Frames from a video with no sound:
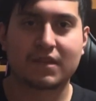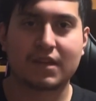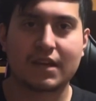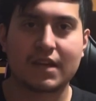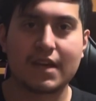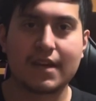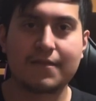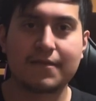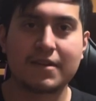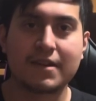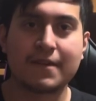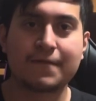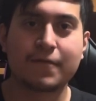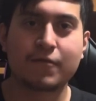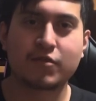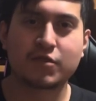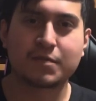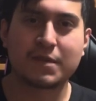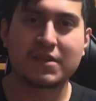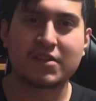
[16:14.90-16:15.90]
Even if it
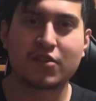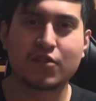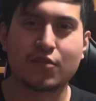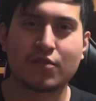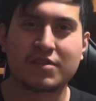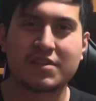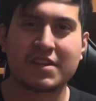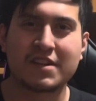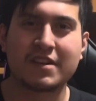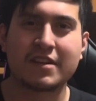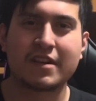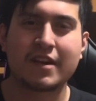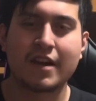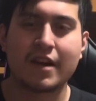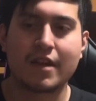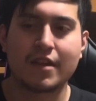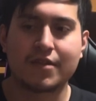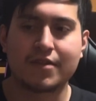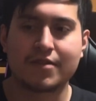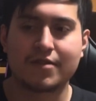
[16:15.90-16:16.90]
was PG-13,
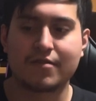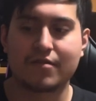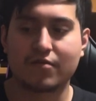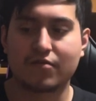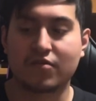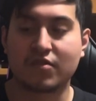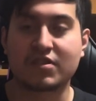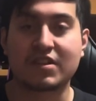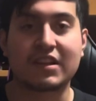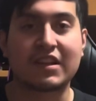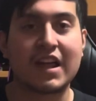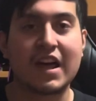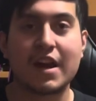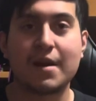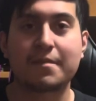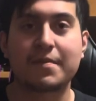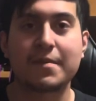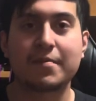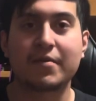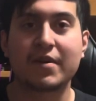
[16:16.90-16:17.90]
there's a lot
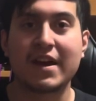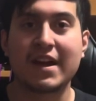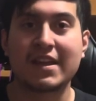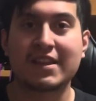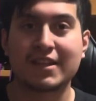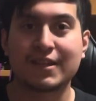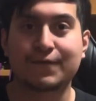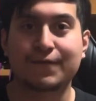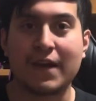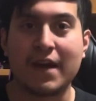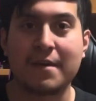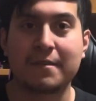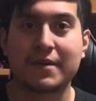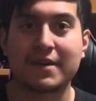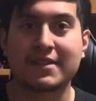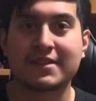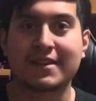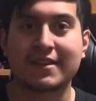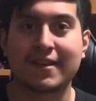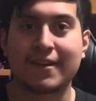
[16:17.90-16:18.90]
of people and this fan
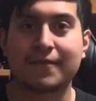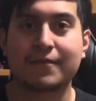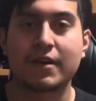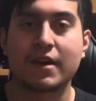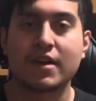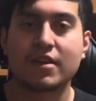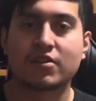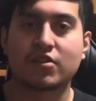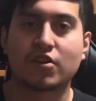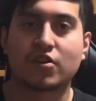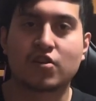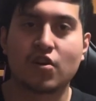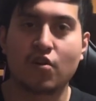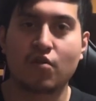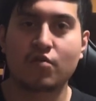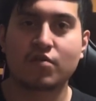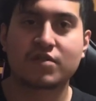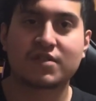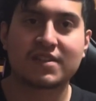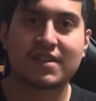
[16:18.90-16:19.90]
base enough to
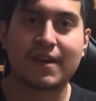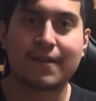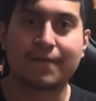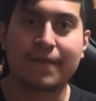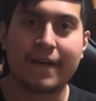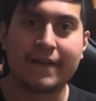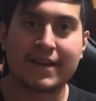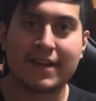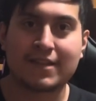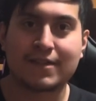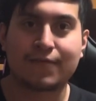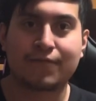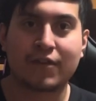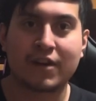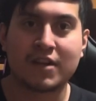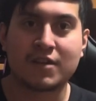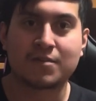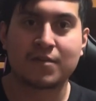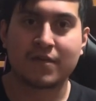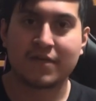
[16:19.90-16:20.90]
go and see a Five Nights at
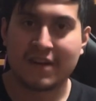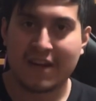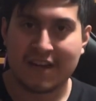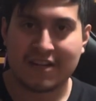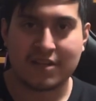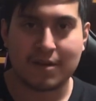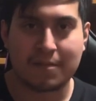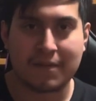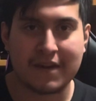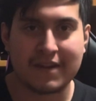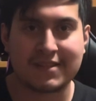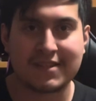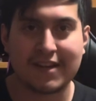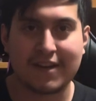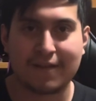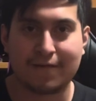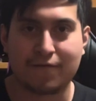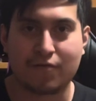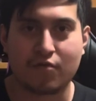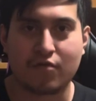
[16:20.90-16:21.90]
Freddy's movie and actually pay a
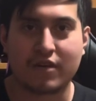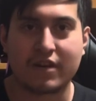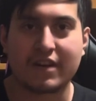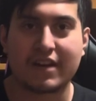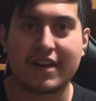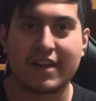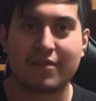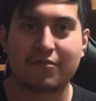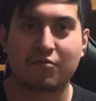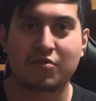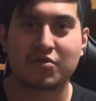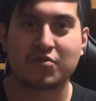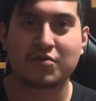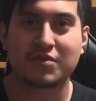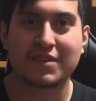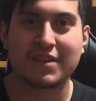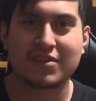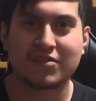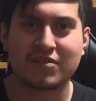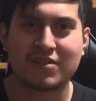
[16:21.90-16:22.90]
ticket for it. Which
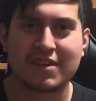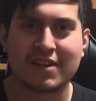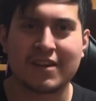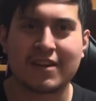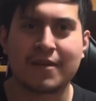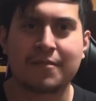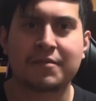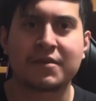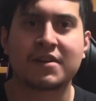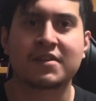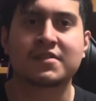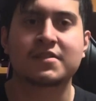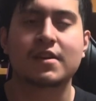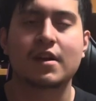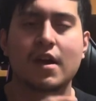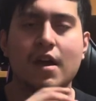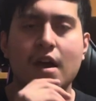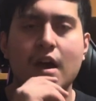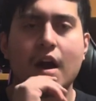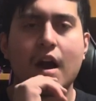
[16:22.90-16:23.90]
was interesting enough because
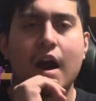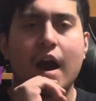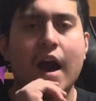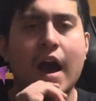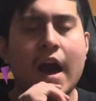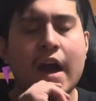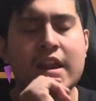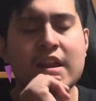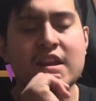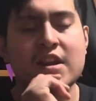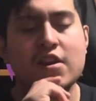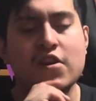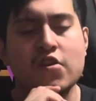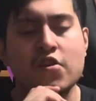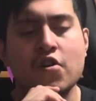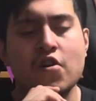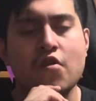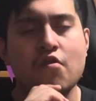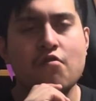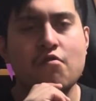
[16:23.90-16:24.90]
I didn't
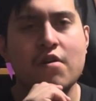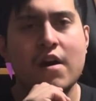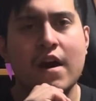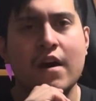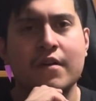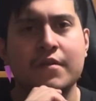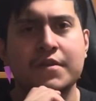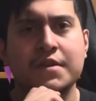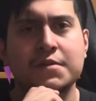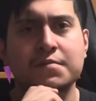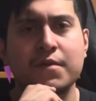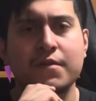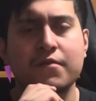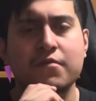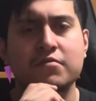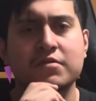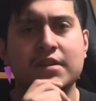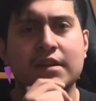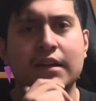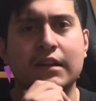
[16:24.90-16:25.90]
know how this movie
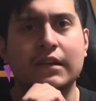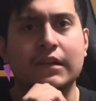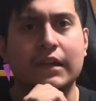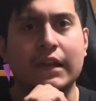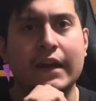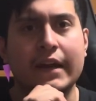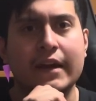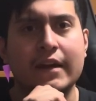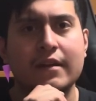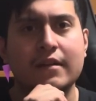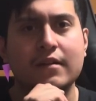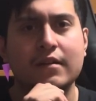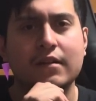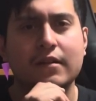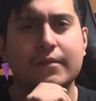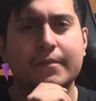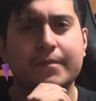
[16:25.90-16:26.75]
was going to land